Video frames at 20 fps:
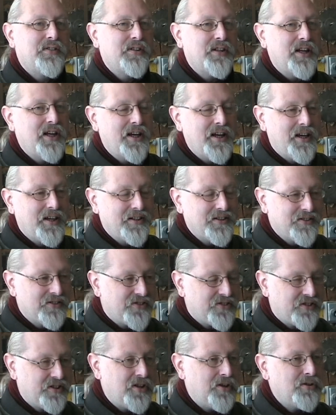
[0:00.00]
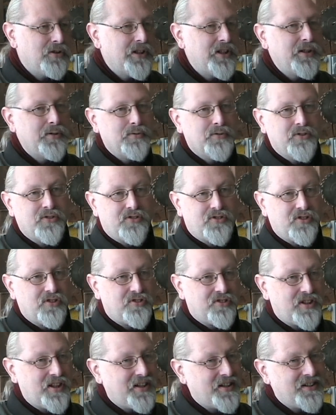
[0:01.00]
And slowly it was just
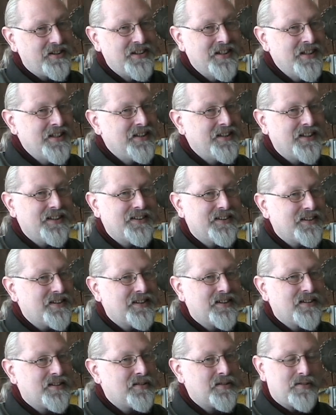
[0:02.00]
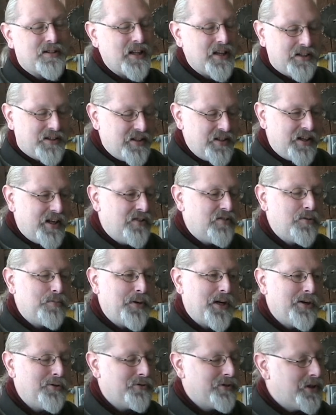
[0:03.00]
kind of like, it didn't have the
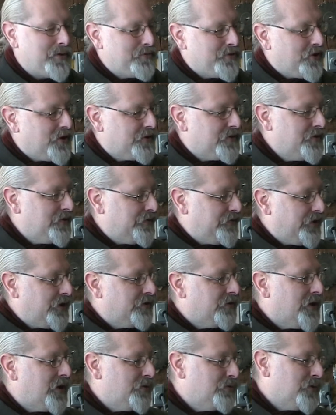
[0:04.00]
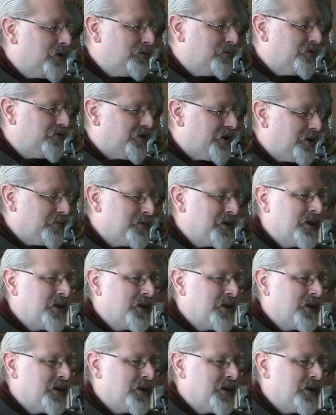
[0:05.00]
power anymore. I couldn't figure out what was up.